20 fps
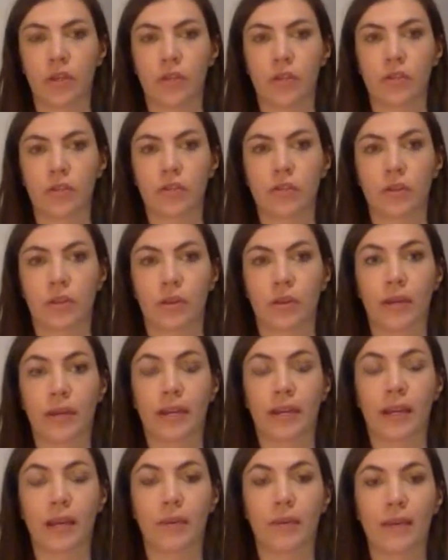So
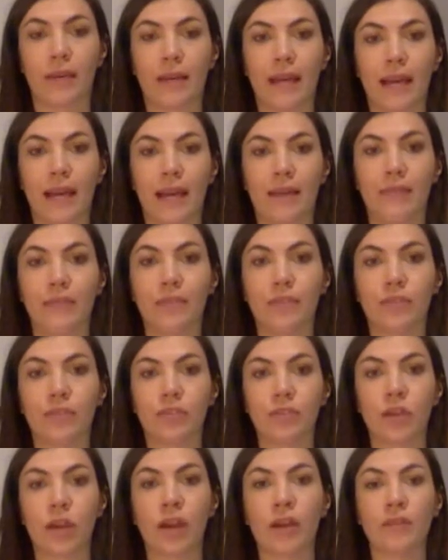here we have
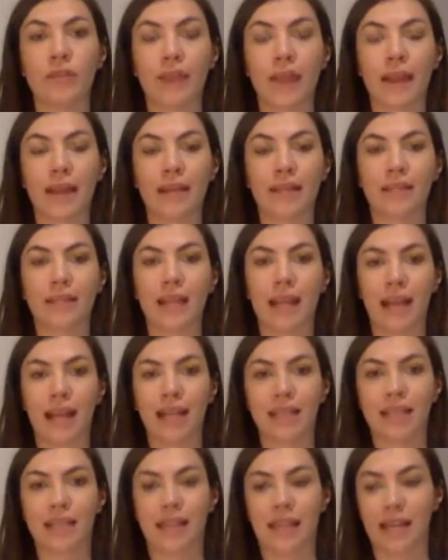direct
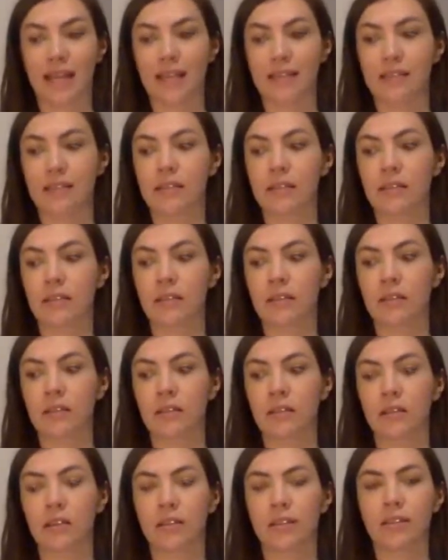access
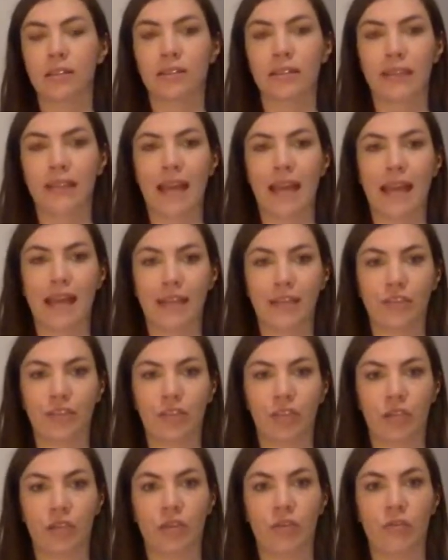to the
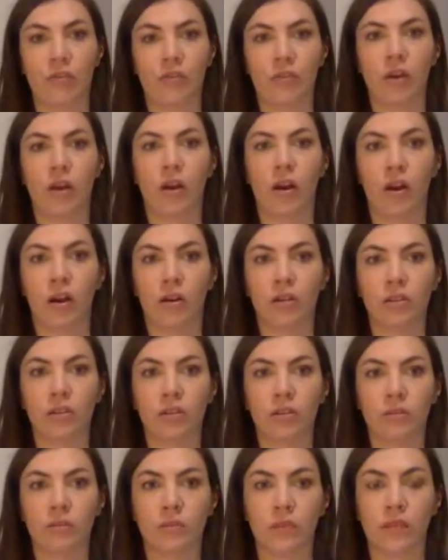energy of the heart
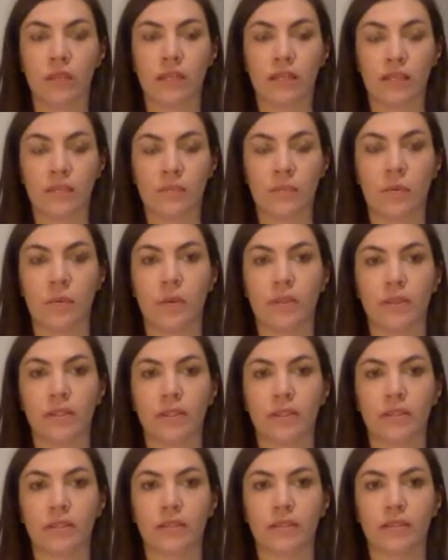with this point.